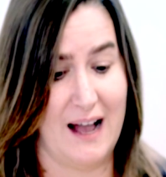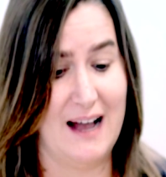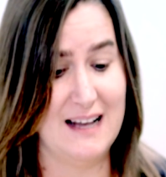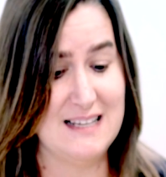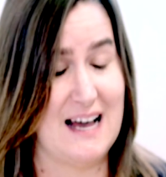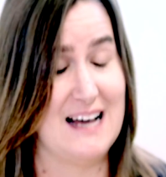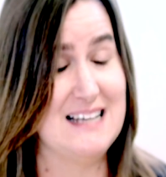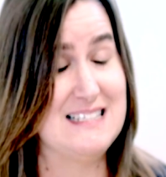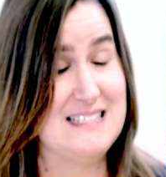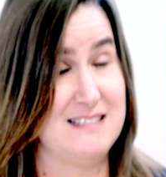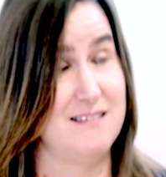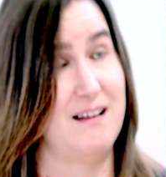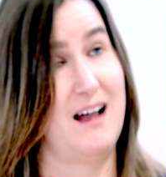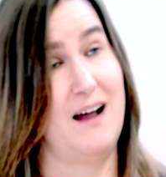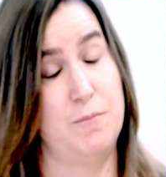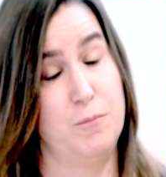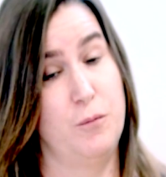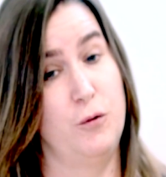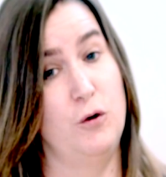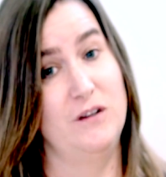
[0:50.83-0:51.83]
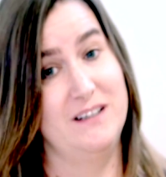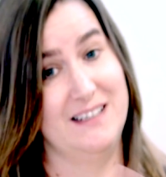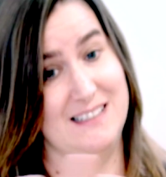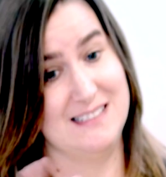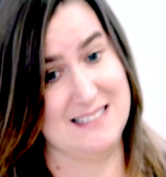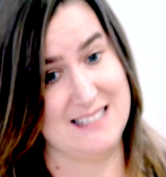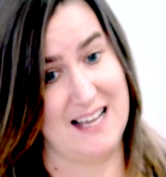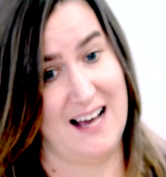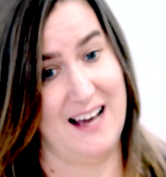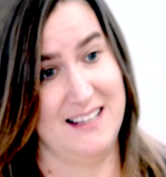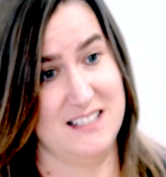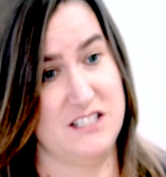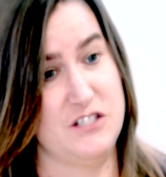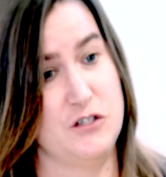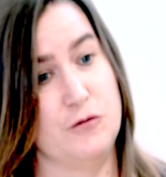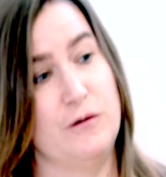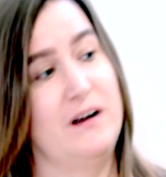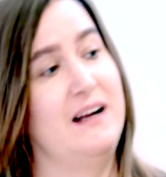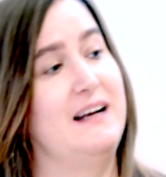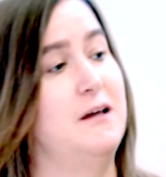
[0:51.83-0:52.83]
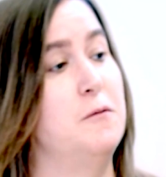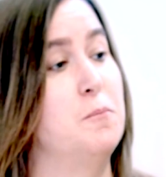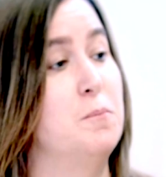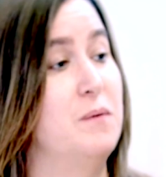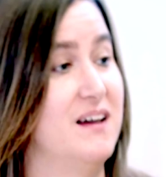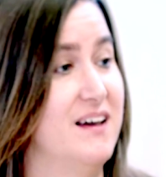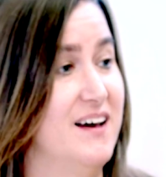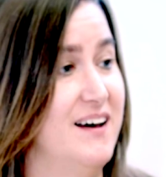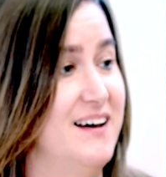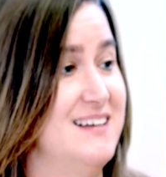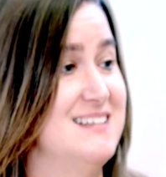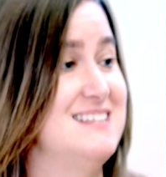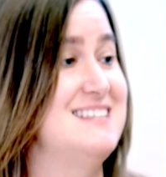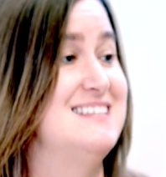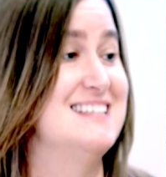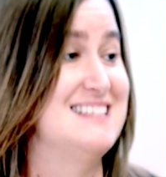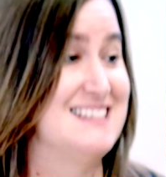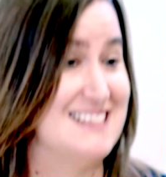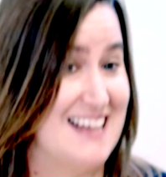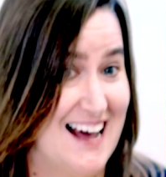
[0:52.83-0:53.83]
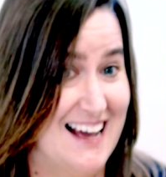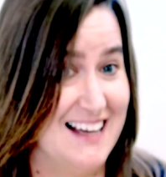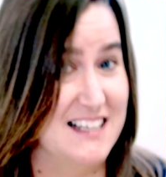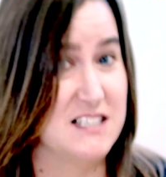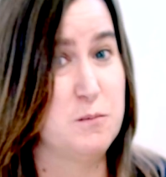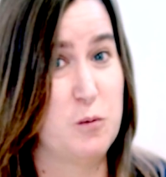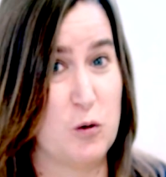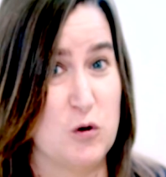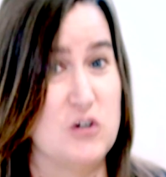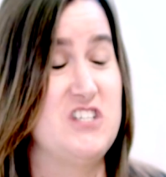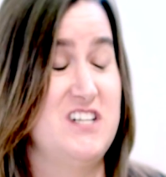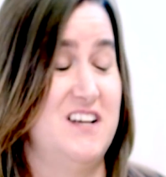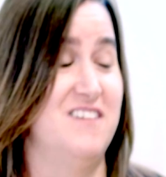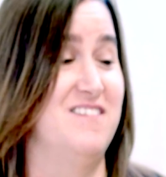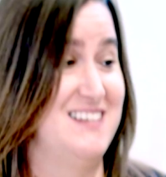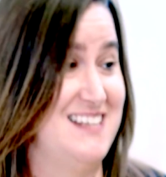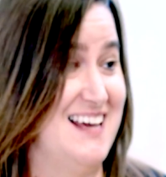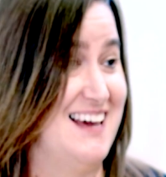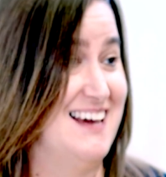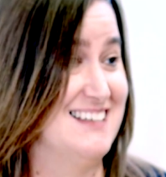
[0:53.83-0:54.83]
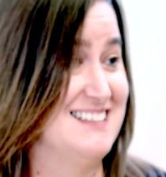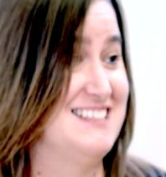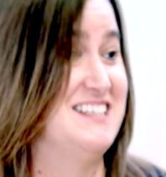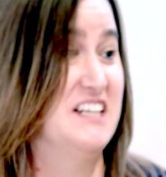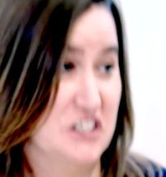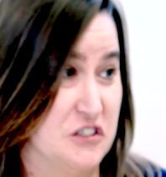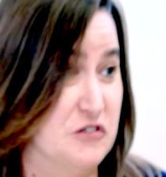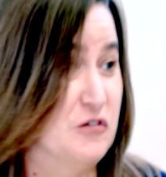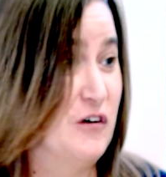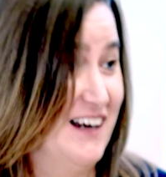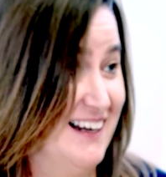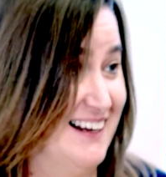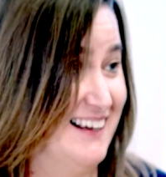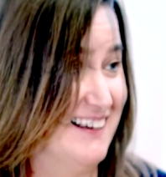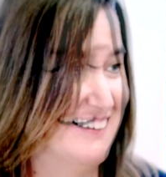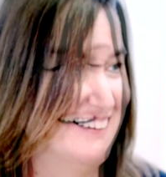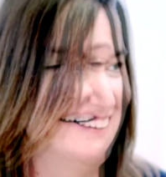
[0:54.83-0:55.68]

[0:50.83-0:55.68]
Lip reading: I pull in science to reading because the science portion of the test is reading.